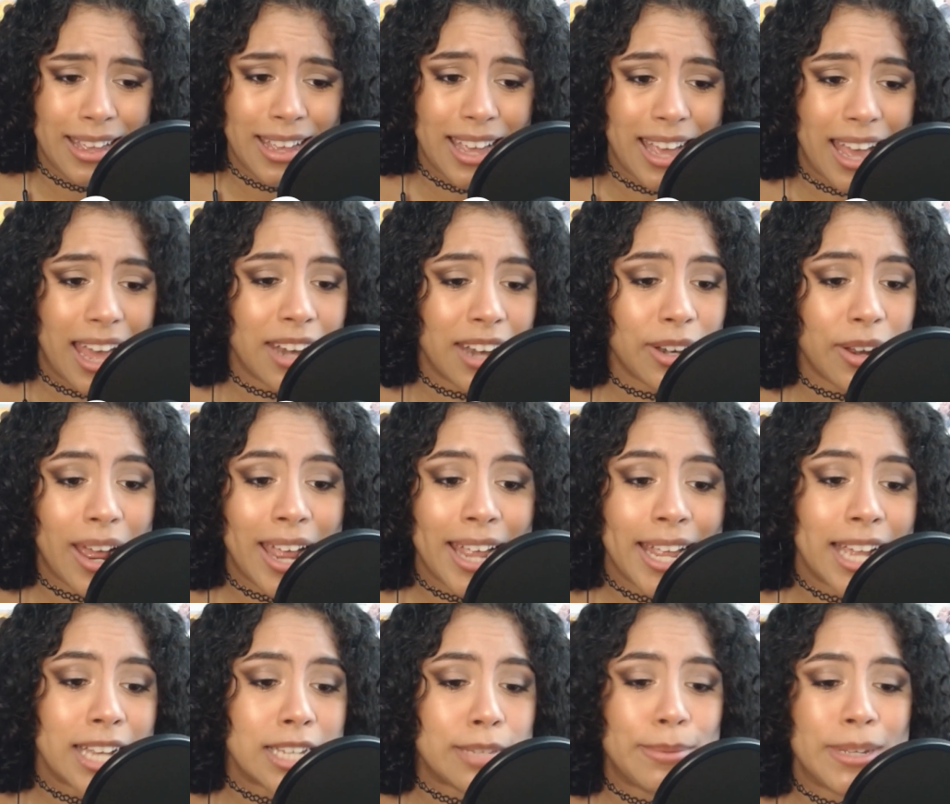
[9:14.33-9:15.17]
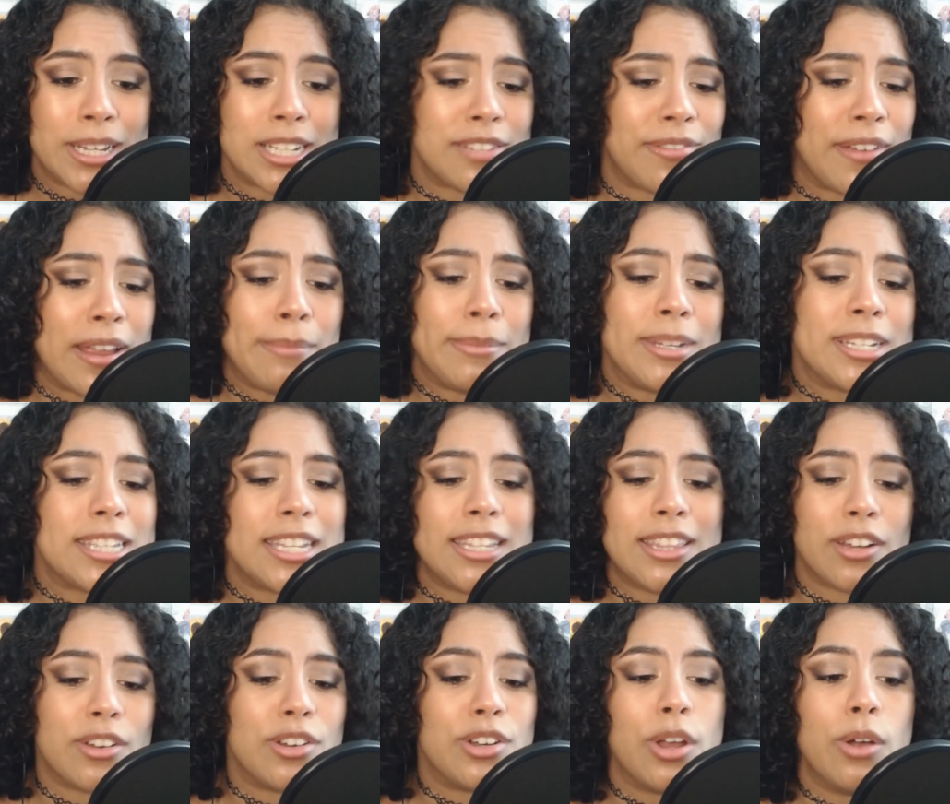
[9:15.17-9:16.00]
I don't know, I guess because famously
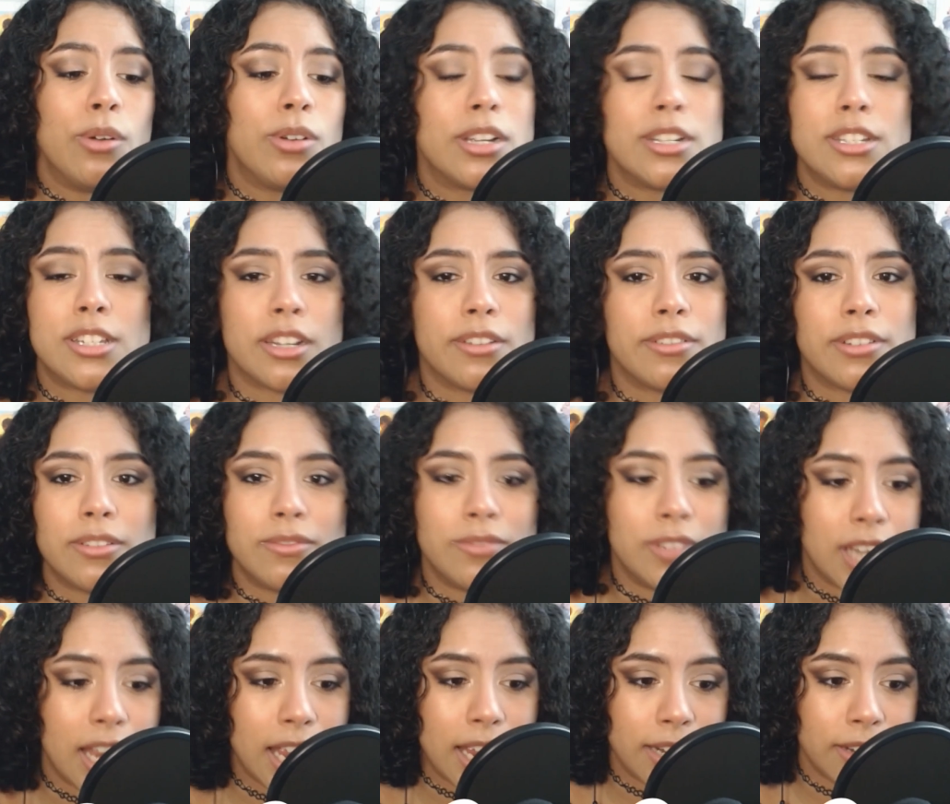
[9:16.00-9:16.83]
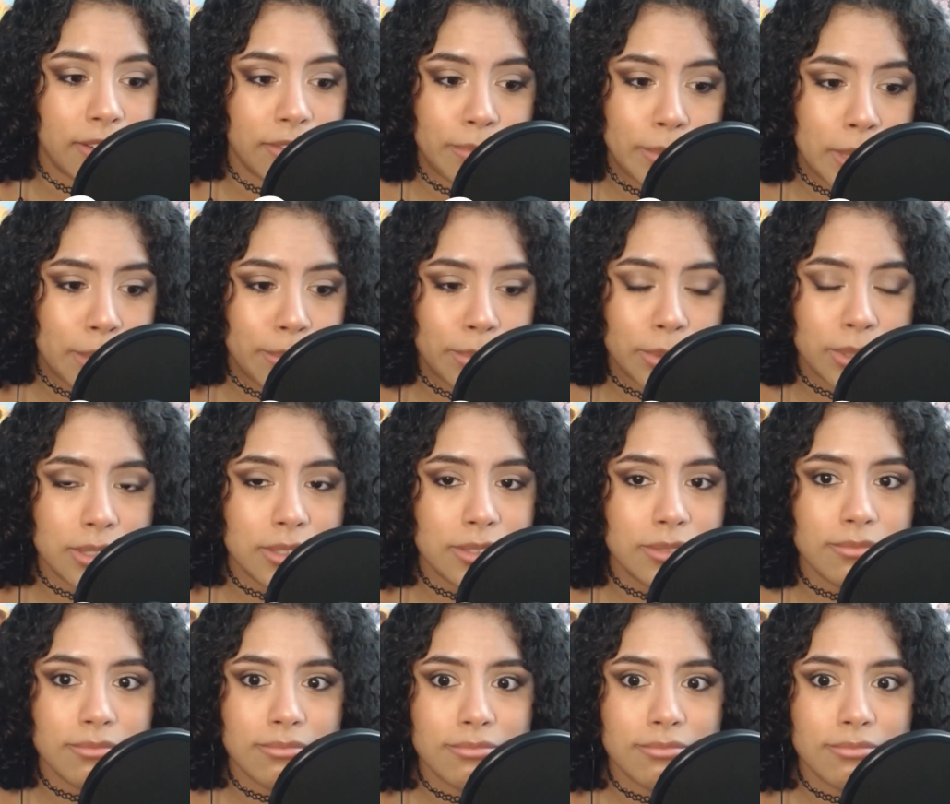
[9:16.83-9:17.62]
there are no conservative native people.